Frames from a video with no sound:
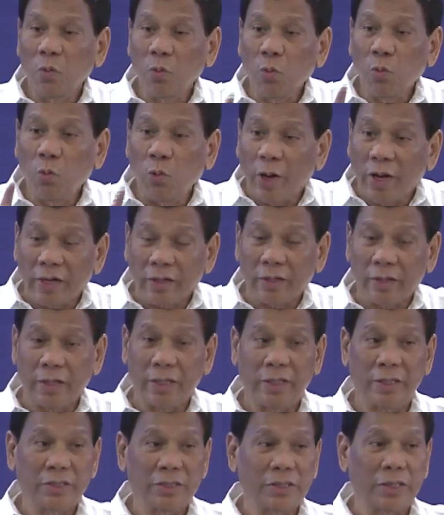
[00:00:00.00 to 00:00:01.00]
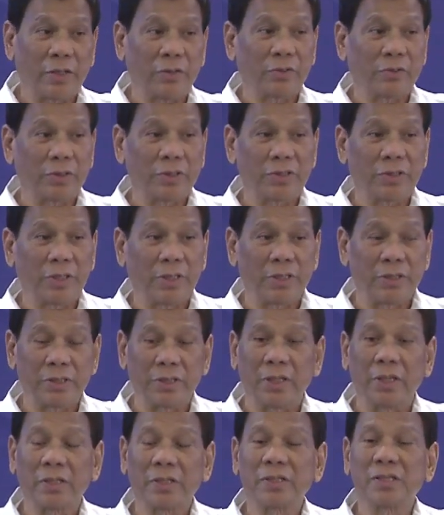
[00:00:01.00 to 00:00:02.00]
Where in Southeast
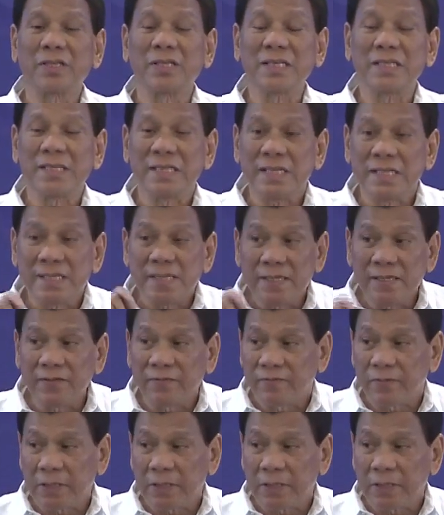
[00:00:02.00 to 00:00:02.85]
Asia? In the